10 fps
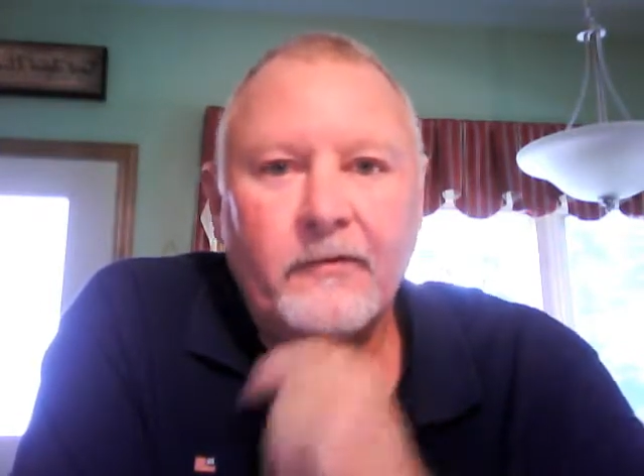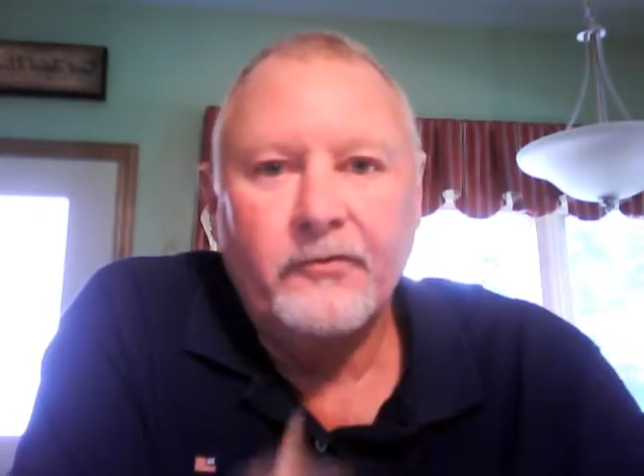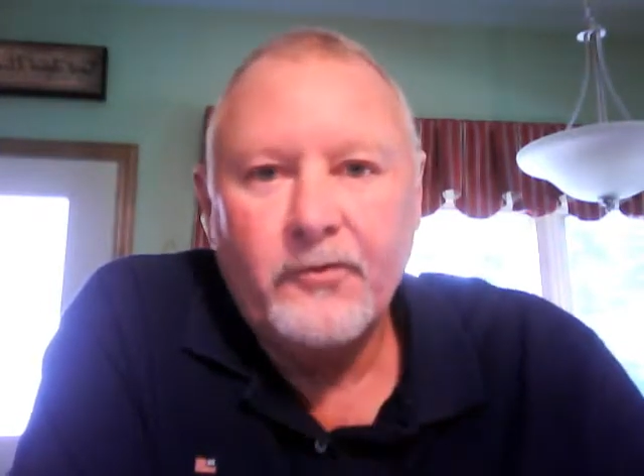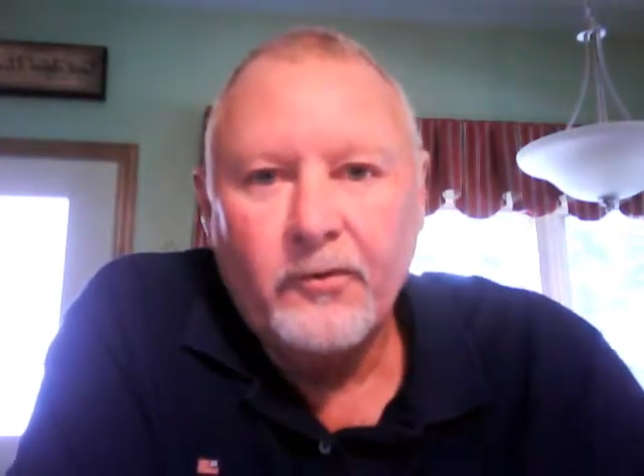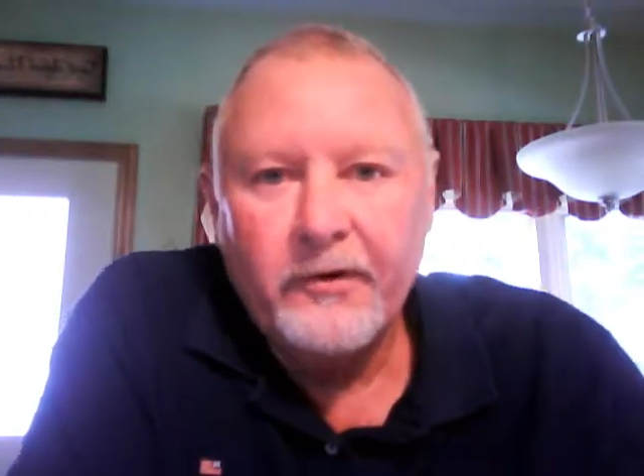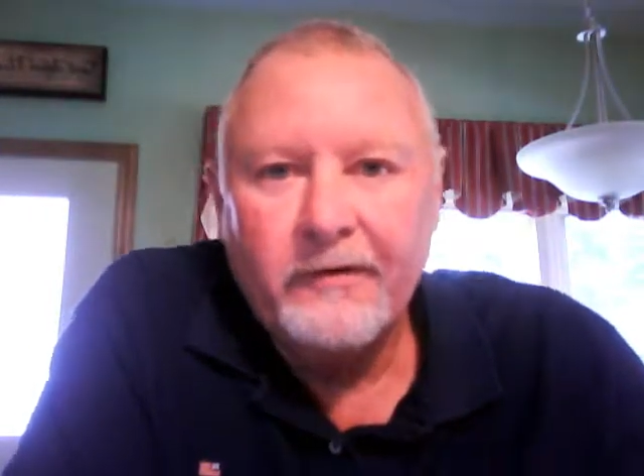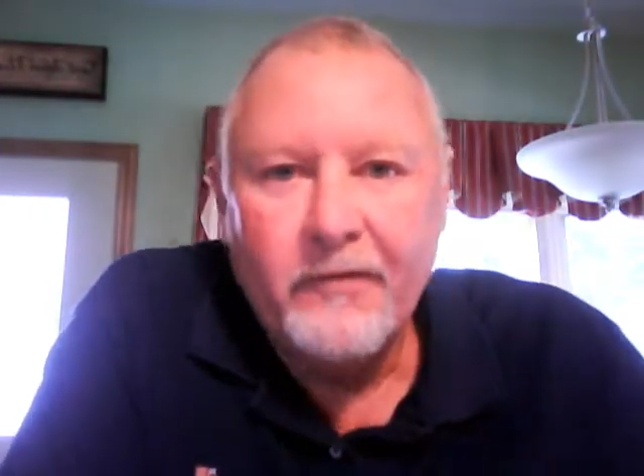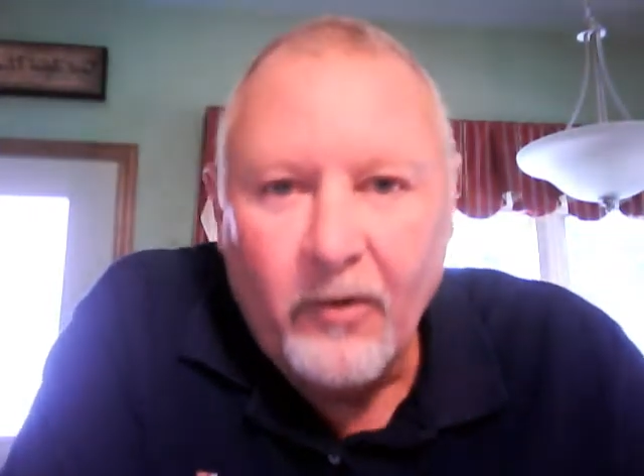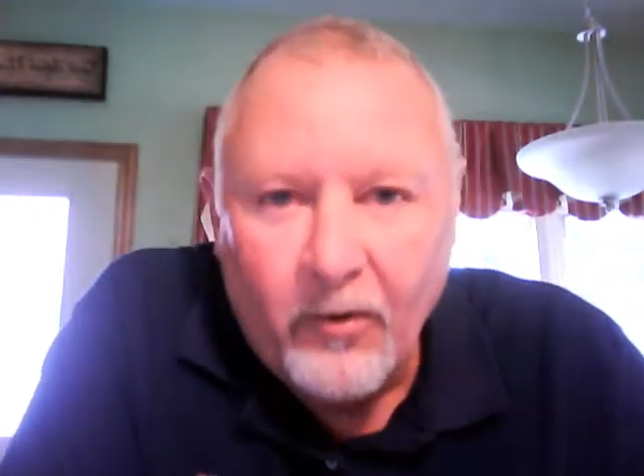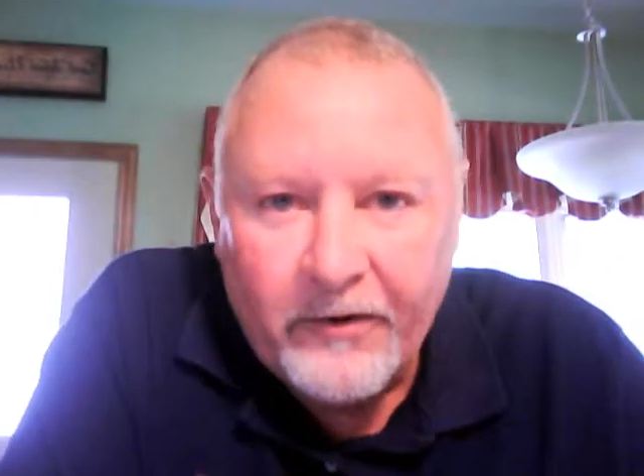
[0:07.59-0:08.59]
the story of
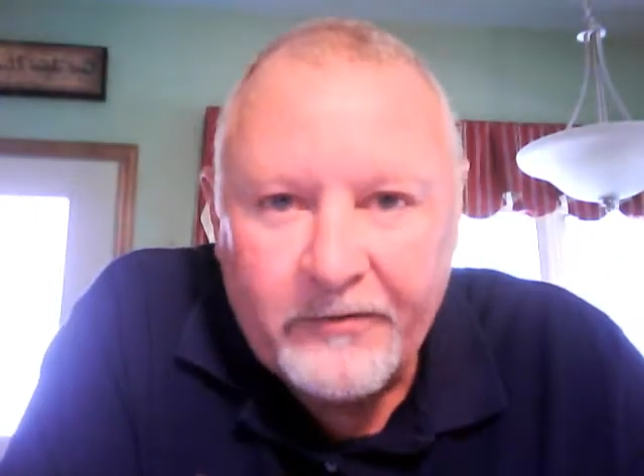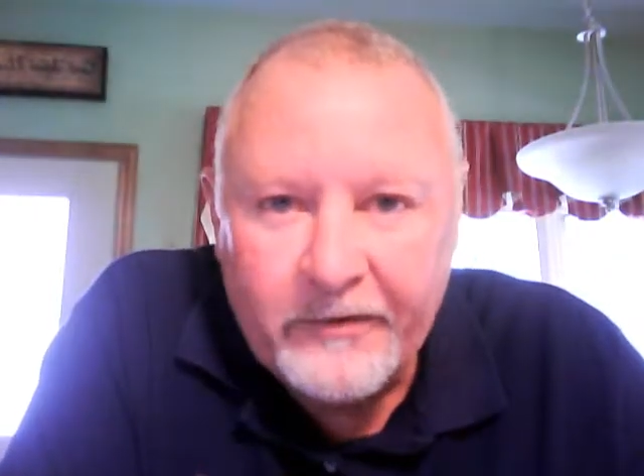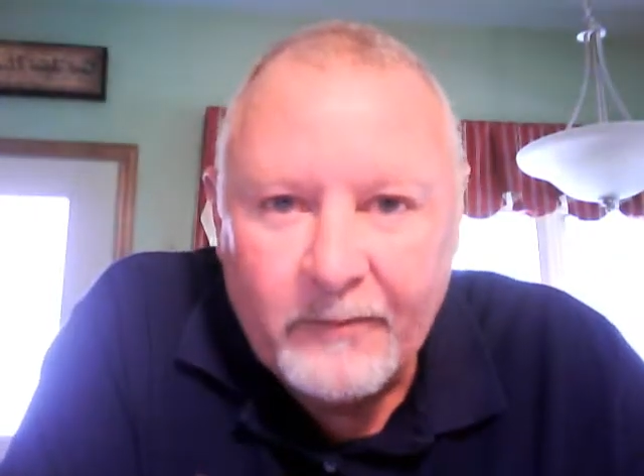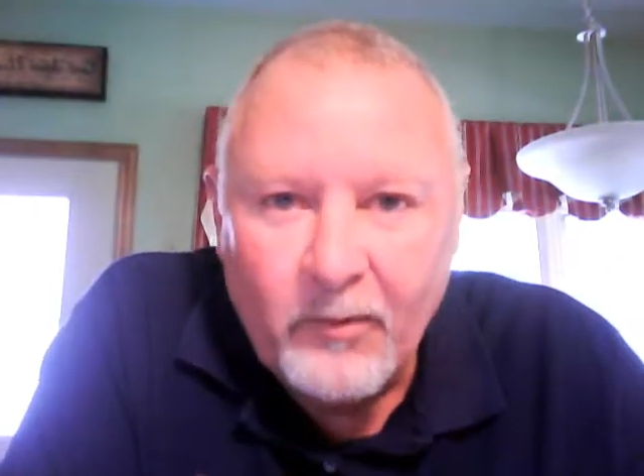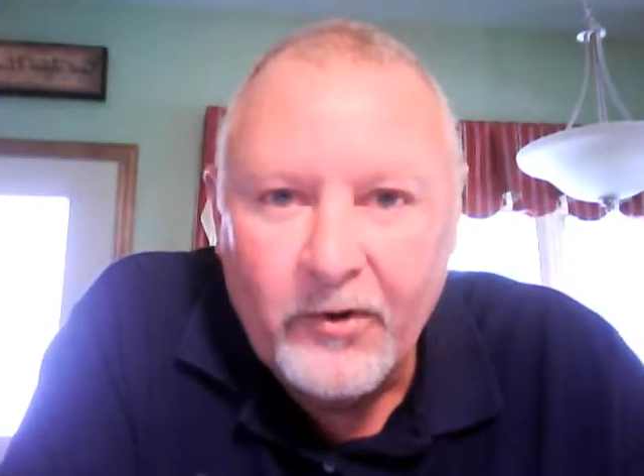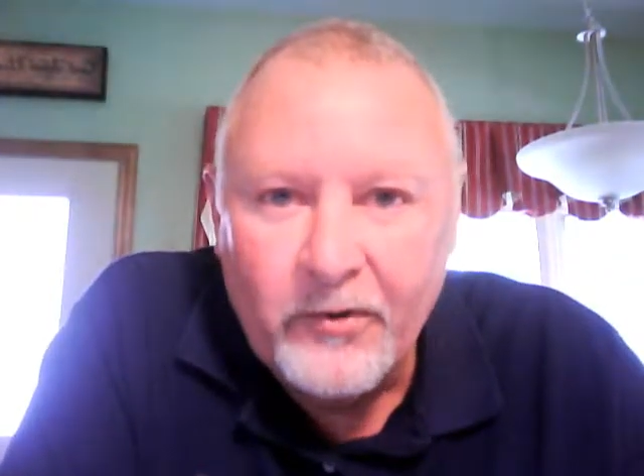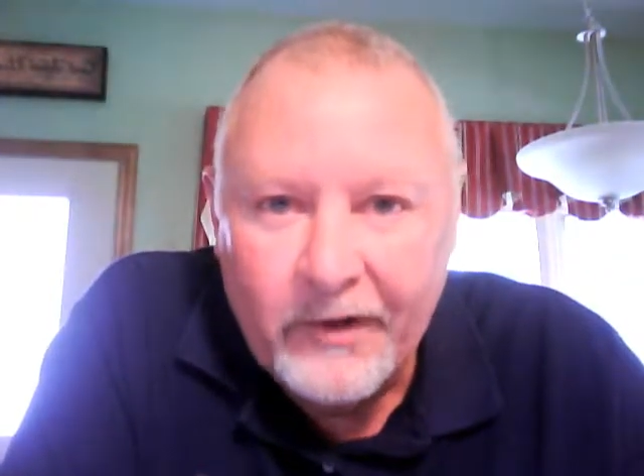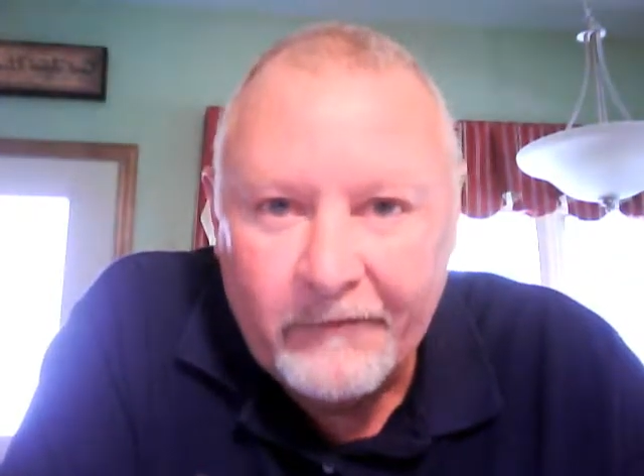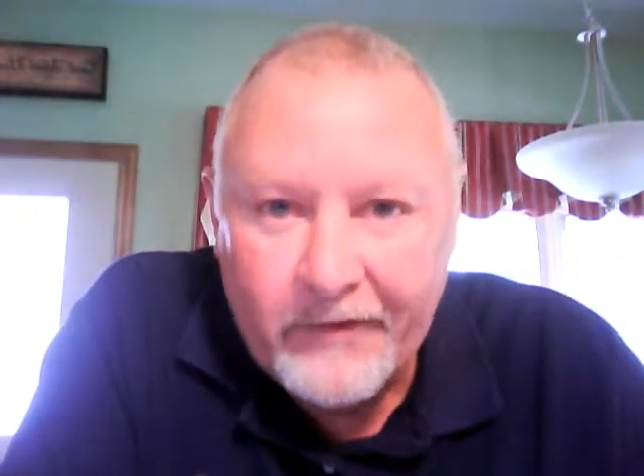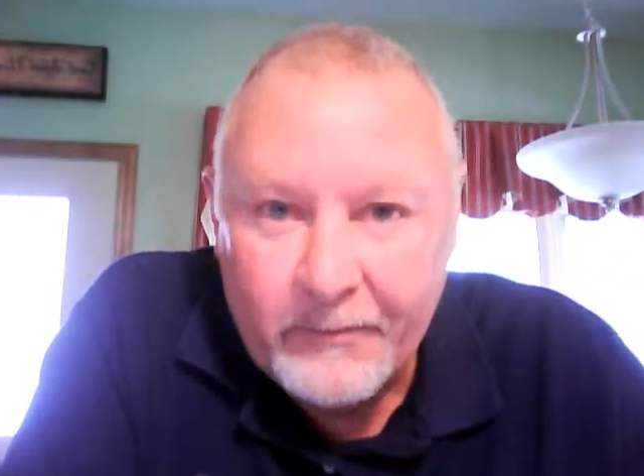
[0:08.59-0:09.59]
a horse and the boy who
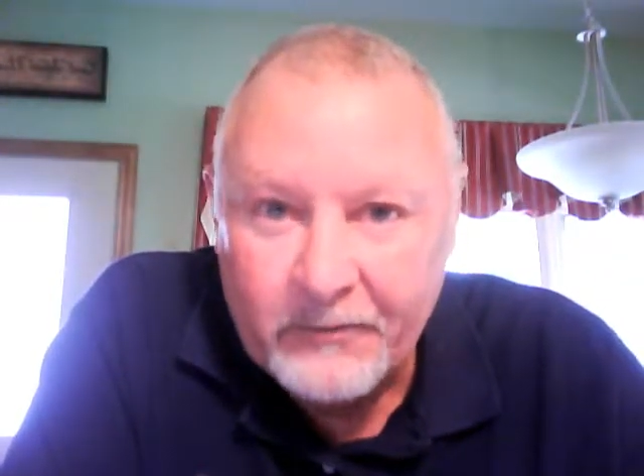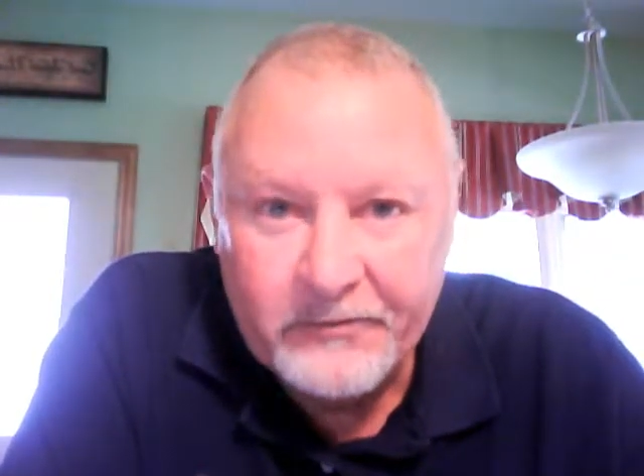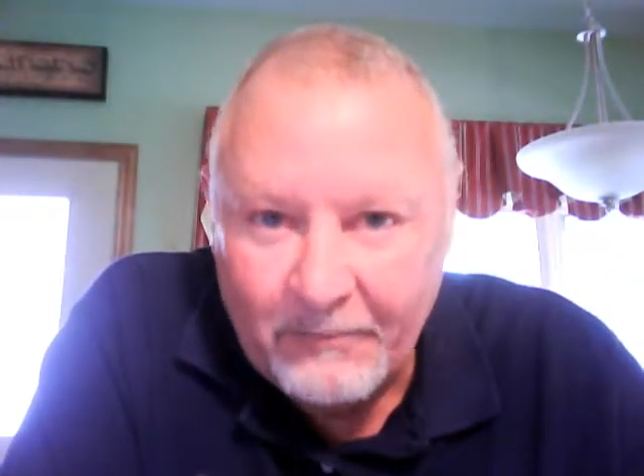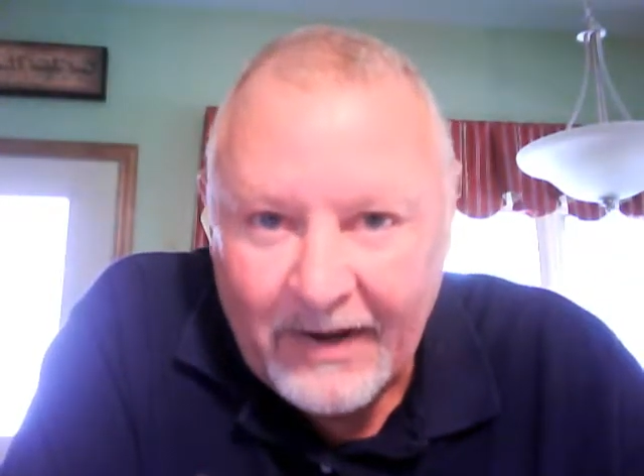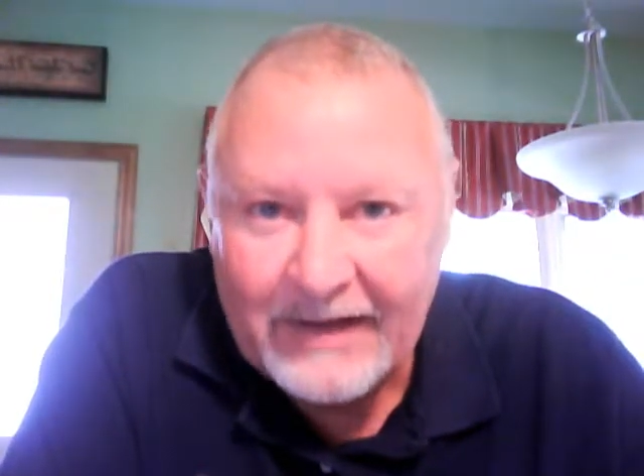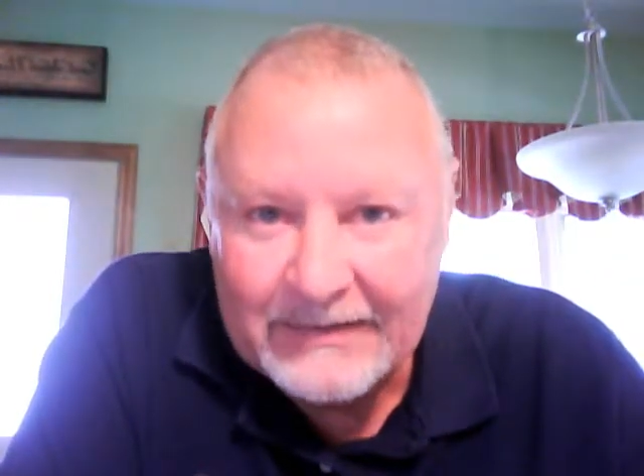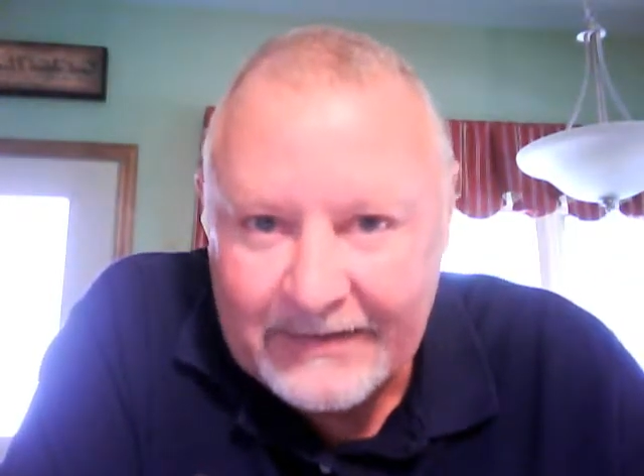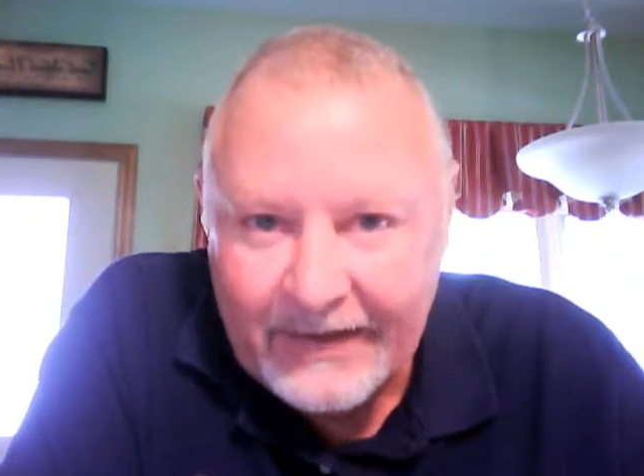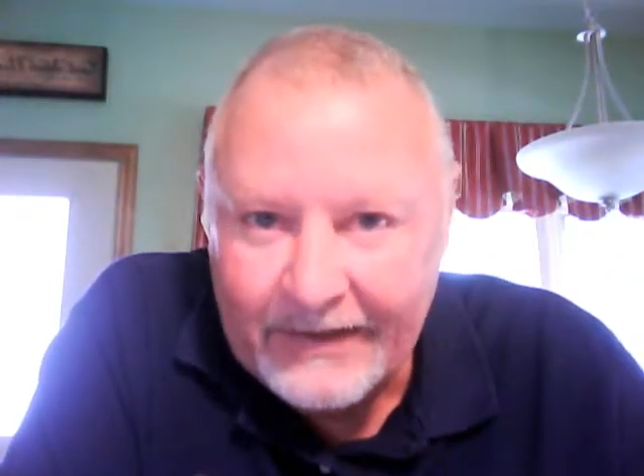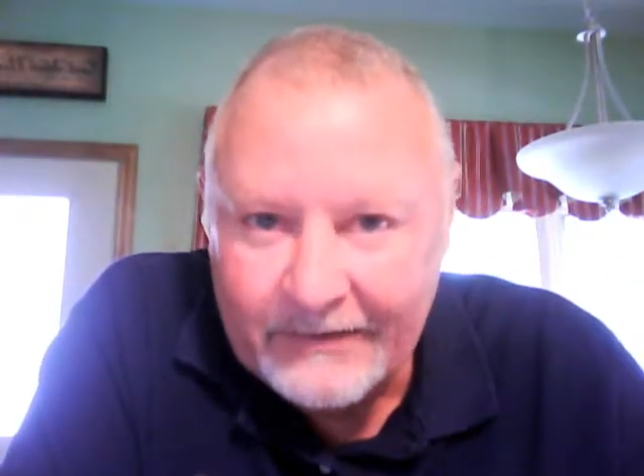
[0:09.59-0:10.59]
loved him. It was a black
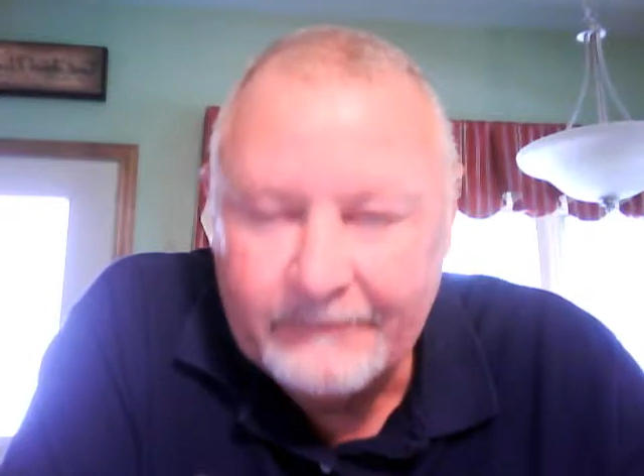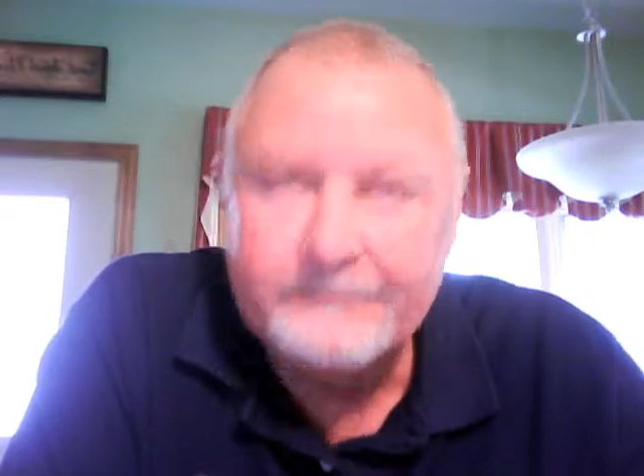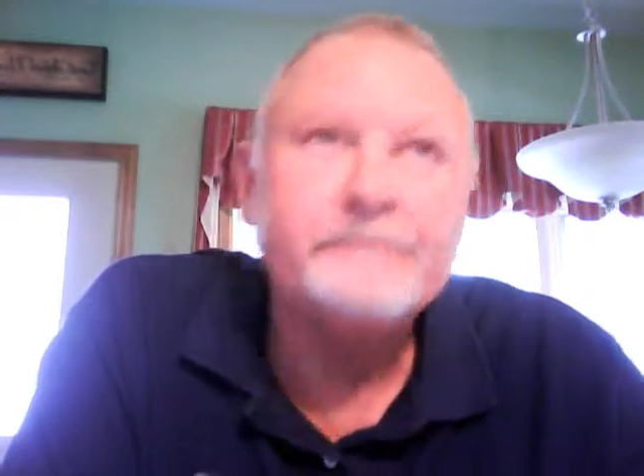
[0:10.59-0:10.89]
stallion.